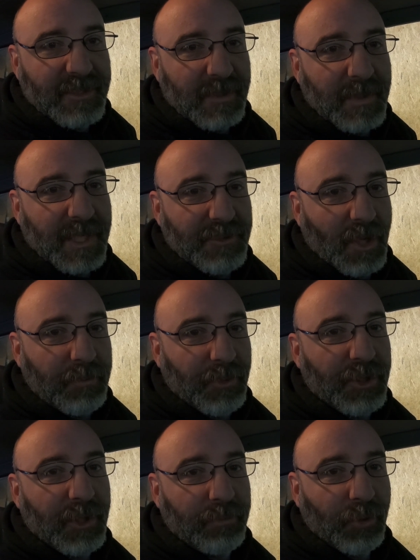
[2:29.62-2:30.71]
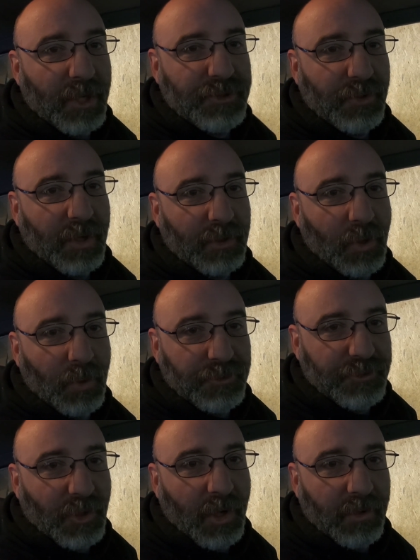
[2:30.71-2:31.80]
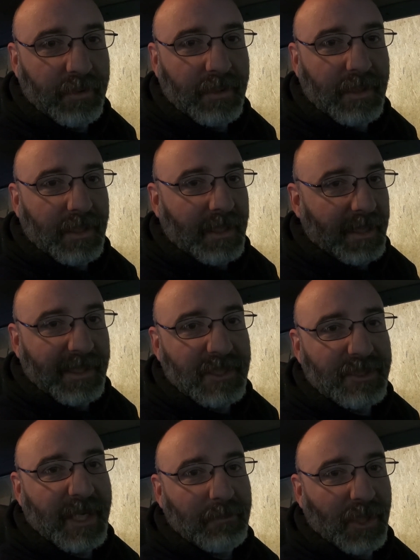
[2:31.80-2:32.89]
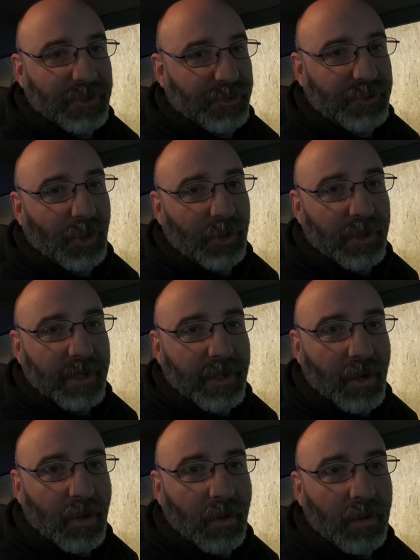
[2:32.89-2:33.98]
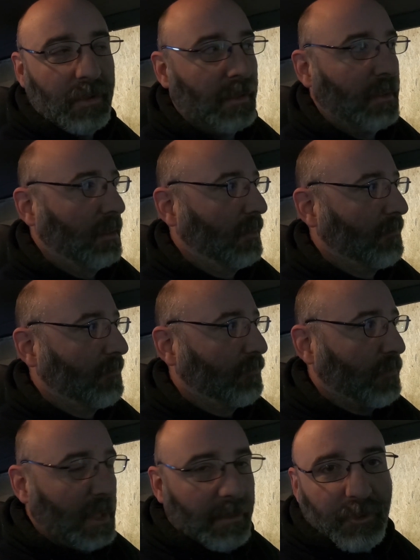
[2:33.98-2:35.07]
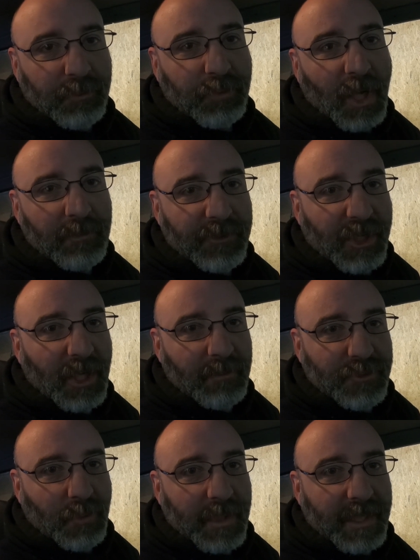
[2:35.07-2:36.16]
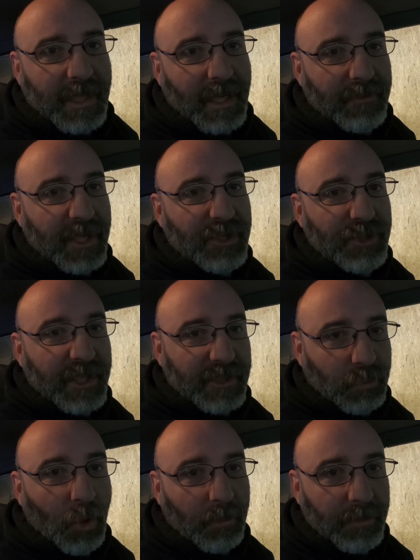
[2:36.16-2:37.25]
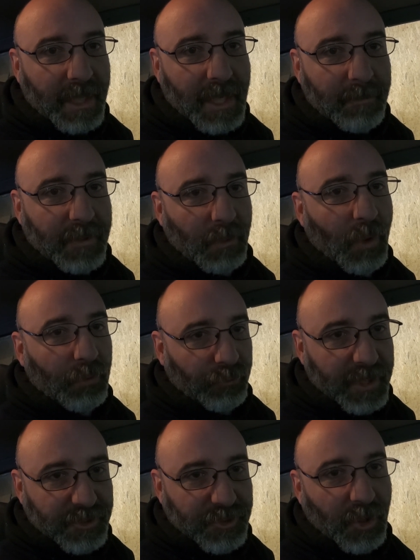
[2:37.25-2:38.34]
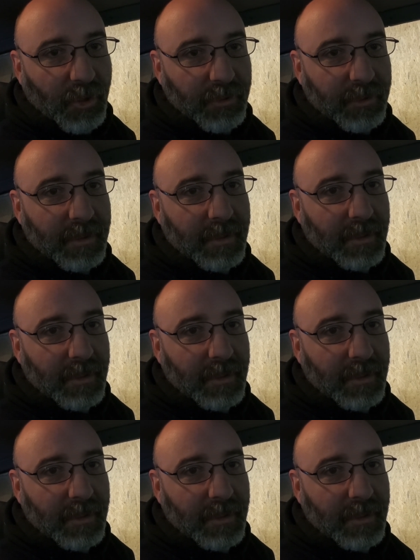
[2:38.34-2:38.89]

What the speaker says: ICP saw pretty good pressure on a cold start. It didn't take much to start it at all. But the problem comes when the engine gets warmed up, it won't restart.